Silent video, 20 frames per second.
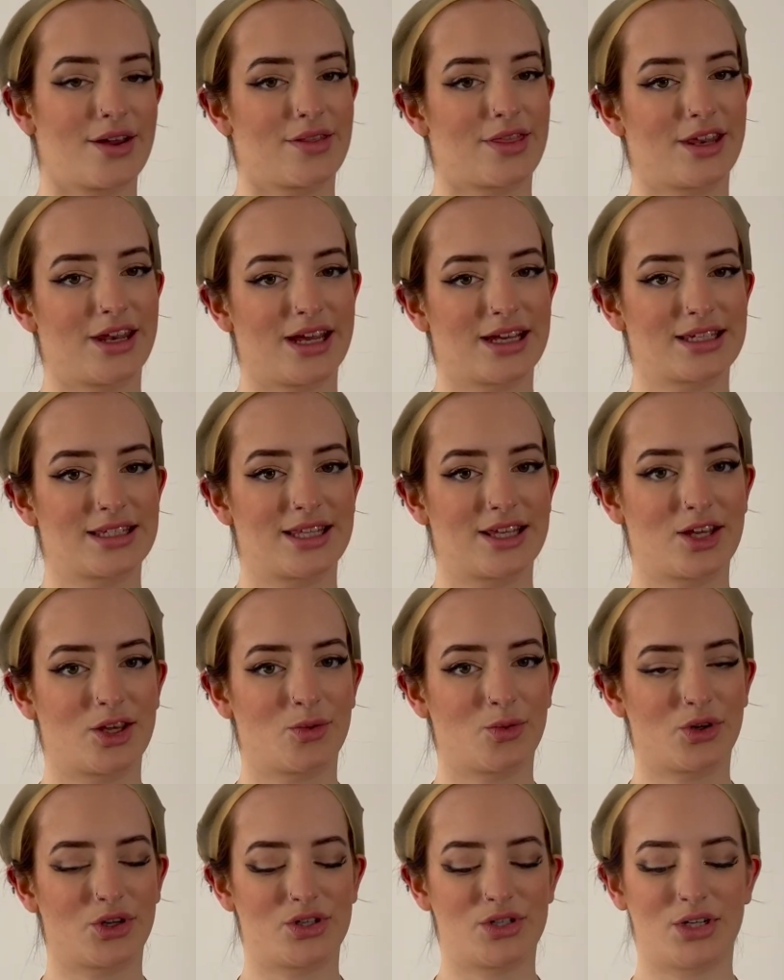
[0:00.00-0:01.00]
the next thing
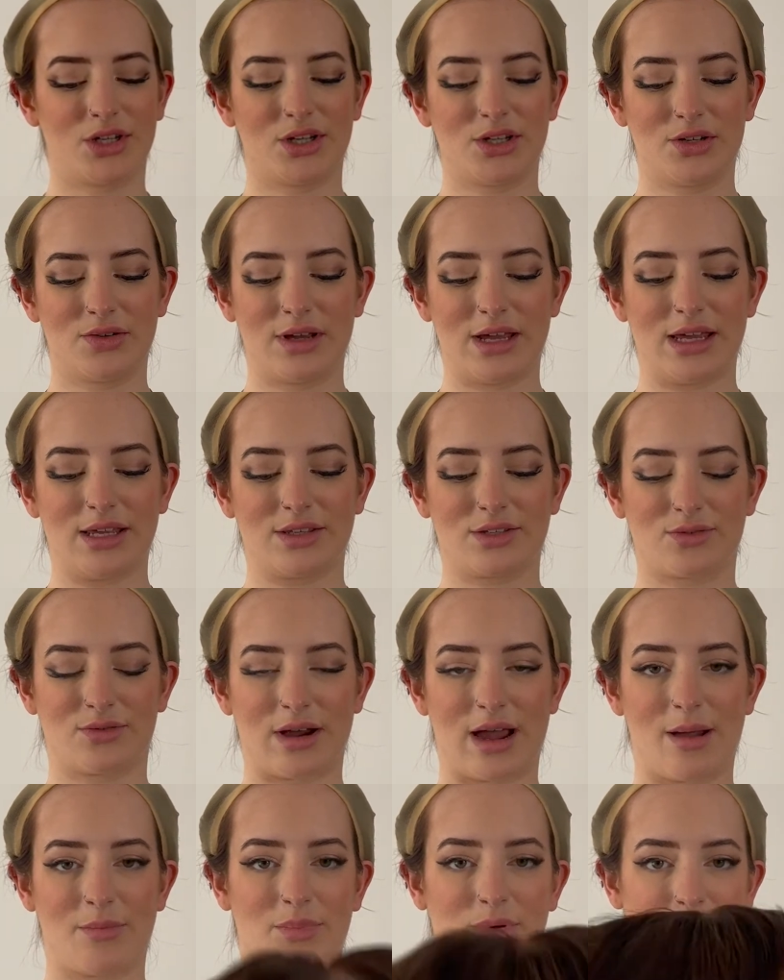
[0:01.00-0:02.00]
you want to do is
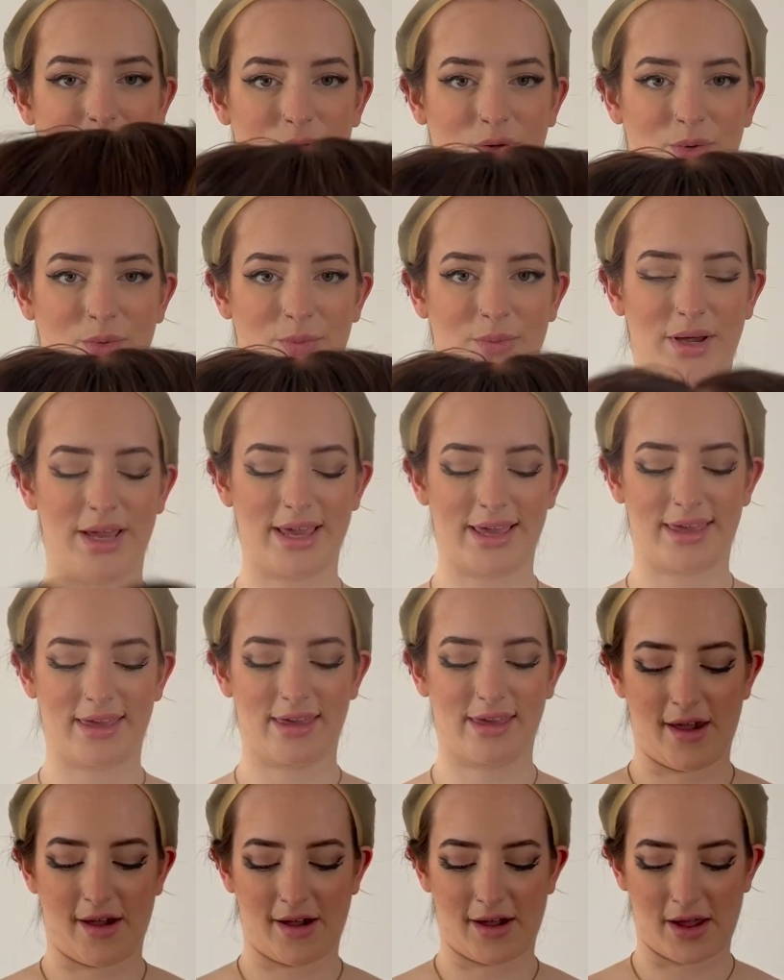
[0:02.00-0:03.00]
grab your wig
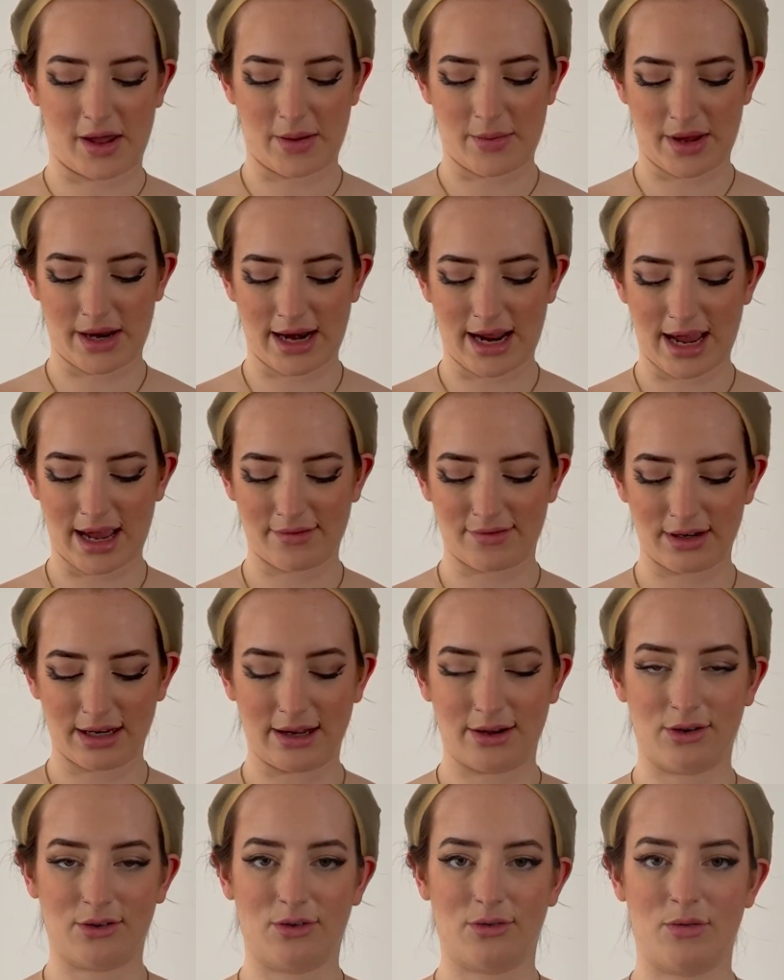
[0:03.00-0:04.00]
and have a
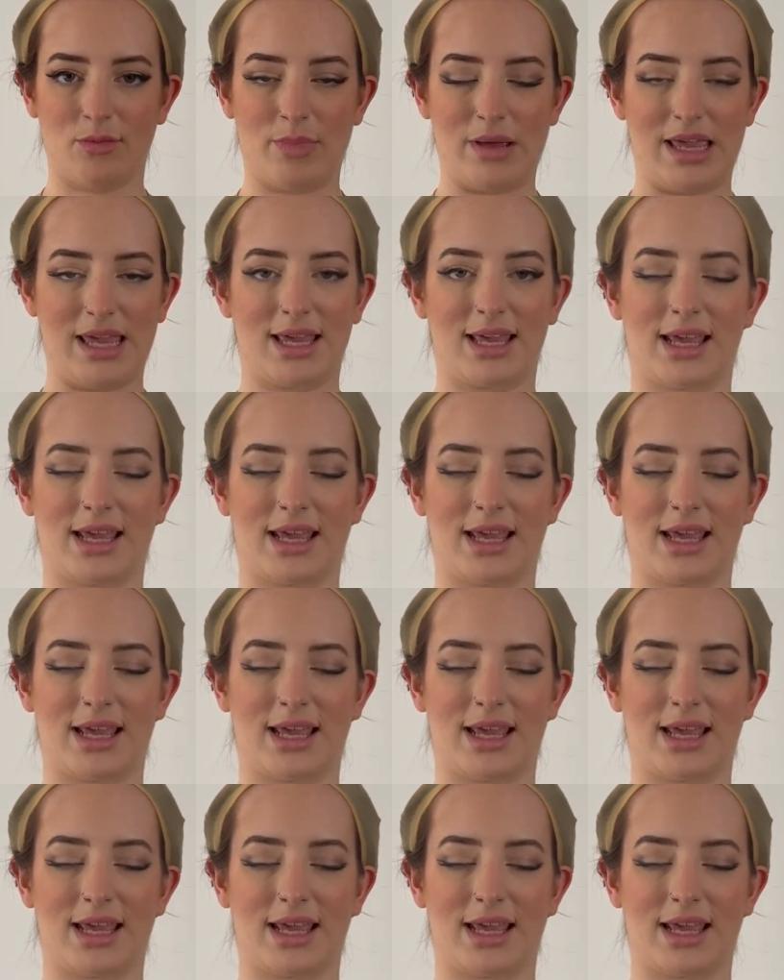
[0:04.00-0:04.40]
little peek